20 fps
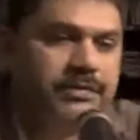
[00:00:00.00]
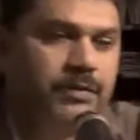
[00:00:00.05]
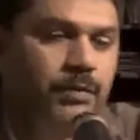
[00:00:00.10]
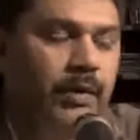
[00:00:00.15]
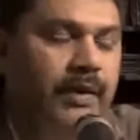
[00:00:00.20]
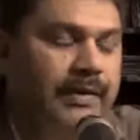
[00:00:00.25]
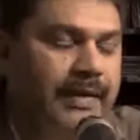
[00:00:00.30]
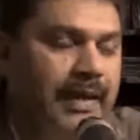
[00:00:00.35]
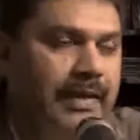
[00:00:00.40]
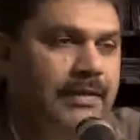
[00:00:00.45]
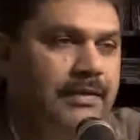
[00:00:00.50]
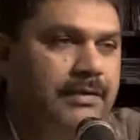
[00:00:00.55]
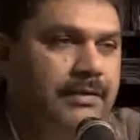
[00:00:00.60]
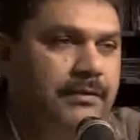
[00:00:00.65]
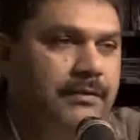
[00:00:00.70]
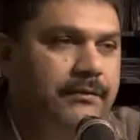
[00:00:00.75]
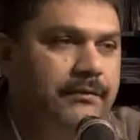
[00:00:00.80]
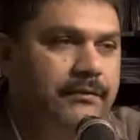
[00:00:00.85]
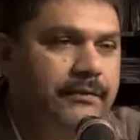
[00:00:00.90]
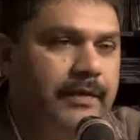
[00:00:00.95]
is quite
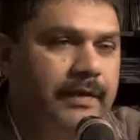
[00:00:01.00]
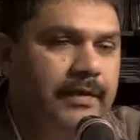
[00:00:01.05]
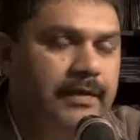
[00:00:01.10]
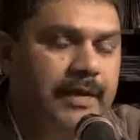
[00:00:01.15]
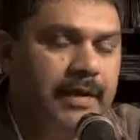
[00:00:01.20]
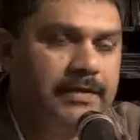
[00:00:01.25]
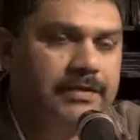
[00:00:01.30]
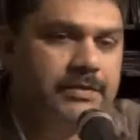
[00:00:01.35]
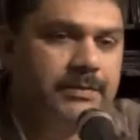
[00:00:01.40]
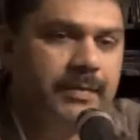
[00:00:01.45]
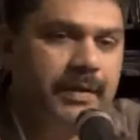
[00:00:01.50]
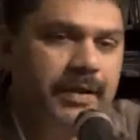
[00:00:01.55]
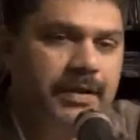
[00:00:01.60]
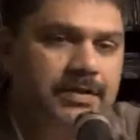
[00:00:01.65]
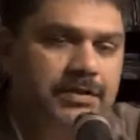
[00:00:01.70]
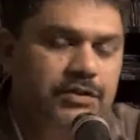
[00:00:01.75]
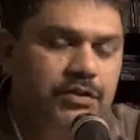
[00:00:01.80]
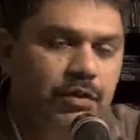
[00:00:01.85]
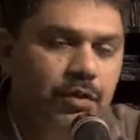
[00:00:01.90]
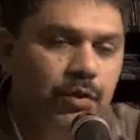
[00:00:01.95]
active in that
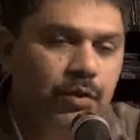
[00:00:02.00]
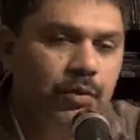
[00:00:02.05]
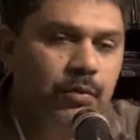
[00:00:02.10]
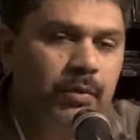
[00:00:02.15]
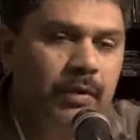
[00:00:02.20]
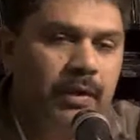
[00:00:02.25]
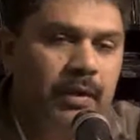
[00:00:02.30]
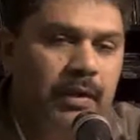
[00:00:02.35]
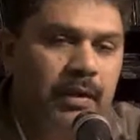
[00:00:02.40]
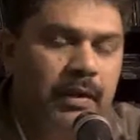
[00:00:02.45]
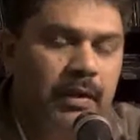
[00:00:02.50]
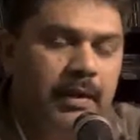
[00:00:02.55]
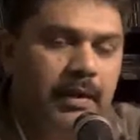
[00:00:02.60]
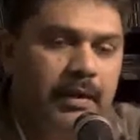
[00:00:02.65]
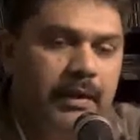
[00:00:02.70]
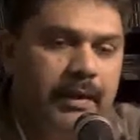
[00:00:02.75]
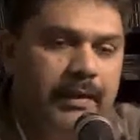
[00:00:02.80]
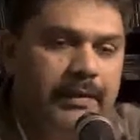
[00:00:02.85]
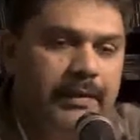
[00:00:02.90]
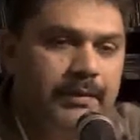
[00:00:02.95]
space. So
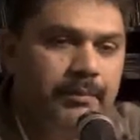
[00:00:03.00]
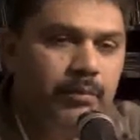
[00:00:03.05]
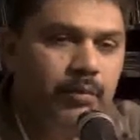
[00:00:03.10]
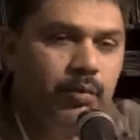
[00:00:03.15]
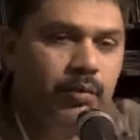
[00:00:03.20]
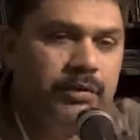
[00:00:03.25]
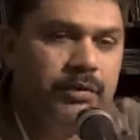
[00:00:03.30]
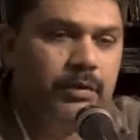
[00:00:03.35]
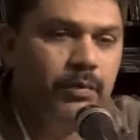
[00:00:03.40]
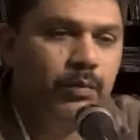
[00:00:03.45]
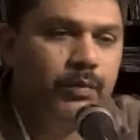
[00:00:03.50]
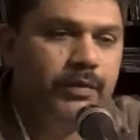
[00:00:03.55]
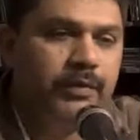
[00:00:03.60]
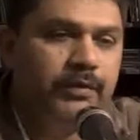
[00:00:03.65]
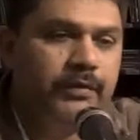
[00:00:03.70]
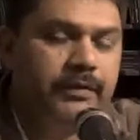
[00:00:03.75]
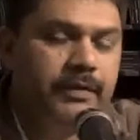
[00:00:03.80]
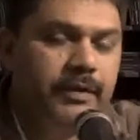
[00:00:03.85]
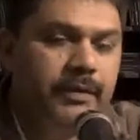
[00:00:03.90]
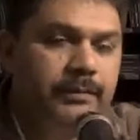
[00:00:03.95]
at the border
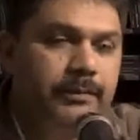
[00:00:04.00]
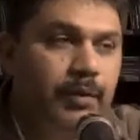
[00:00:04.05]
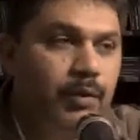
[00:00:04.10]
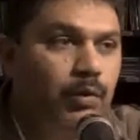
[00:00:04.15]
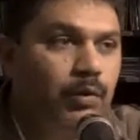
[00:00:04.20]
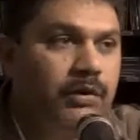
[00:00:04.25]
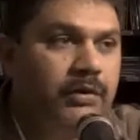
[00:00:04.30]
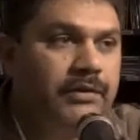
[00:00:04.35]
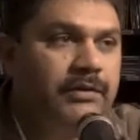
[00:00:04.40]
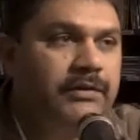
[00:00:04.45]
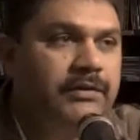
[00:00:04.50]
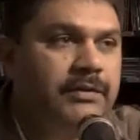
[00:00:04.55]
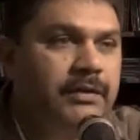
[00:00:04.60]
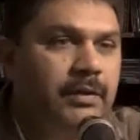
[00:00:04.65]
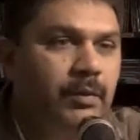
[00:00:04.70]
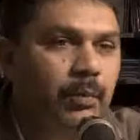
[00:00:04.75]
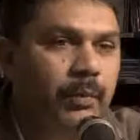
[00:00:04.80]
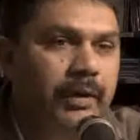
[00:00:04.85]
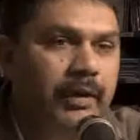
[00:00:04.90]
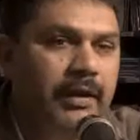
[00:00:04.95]
with Poland,
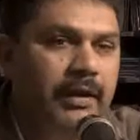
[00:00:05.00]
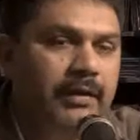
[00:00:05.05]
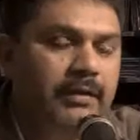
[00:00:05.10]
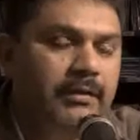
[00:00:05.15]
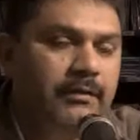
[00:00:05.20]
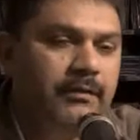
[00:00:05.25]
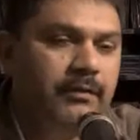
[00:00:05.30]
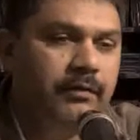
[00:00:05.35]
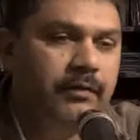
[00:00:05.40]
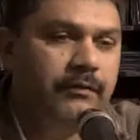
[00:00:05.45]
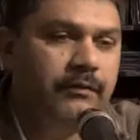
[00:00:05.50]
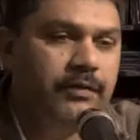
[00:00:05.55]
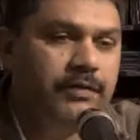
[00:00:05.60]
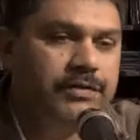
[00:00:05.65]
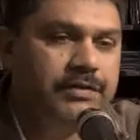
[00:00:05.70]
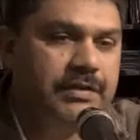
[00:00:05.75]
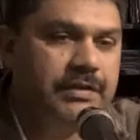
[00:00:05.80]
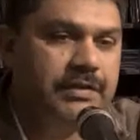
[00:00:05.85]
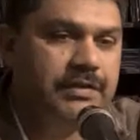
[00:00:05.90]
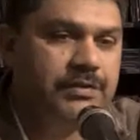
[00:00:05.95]
where the
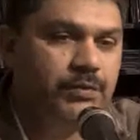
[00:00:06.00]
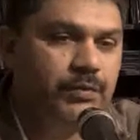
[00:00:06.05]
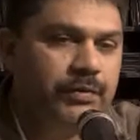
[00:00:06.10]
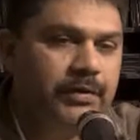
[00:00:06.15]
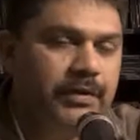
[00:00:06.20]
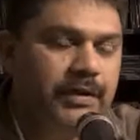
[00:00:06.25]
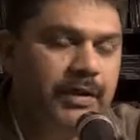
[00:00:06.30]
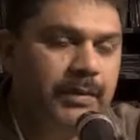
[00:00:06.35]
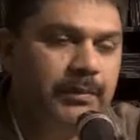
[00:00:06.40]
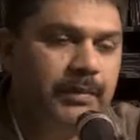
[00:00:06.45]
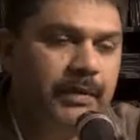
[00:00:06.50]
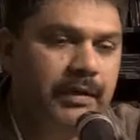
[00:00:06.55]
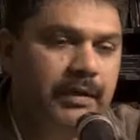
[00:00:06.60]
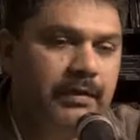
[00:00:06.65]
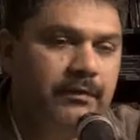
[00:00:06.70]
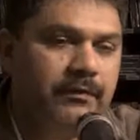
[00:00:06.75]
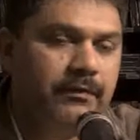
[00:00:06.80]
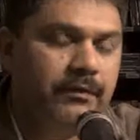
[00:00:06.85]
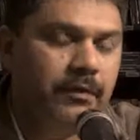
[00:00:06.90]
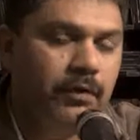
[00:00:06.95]
refugees were coming
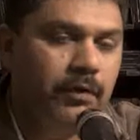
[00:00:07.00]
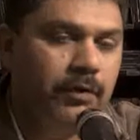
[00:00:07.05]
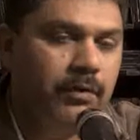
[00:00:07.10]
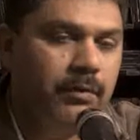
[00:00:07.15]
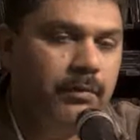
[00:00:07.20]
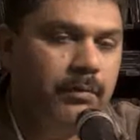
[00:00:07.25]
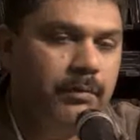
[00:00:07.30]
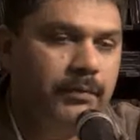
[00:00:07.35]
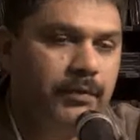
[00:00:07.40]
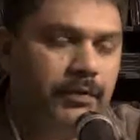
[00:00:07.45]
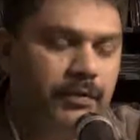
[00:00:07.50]
in from